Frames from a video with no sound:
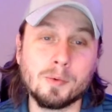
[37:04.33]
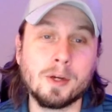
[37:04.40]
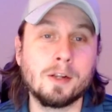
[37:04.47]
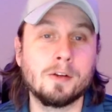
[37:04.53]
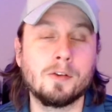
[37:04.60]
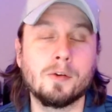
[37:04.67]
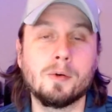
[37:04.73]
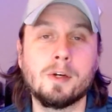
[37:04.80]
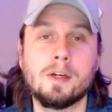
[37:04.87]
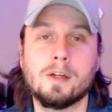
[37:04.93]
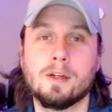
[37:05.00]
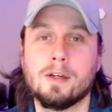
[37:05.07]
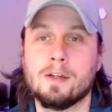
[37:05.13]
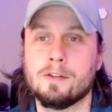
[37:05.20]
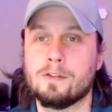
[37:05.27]
way to do
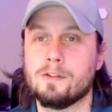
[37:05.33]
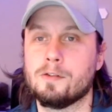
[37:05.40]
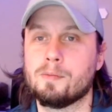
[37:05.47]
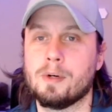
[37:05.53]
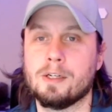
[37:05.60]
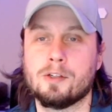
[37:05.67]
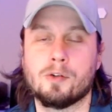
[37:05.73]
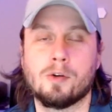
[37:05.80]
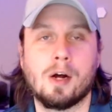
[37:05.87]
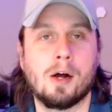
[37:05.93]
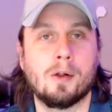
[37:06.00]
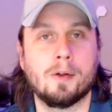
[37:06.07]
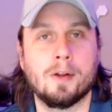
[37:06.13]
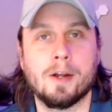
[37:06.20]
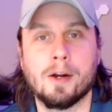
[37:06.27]
it is just by
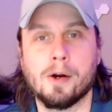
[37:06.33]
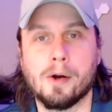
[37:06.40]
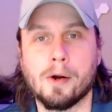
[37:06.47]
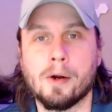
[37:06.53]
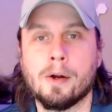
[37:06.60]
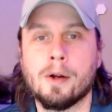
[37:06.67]
trial and error.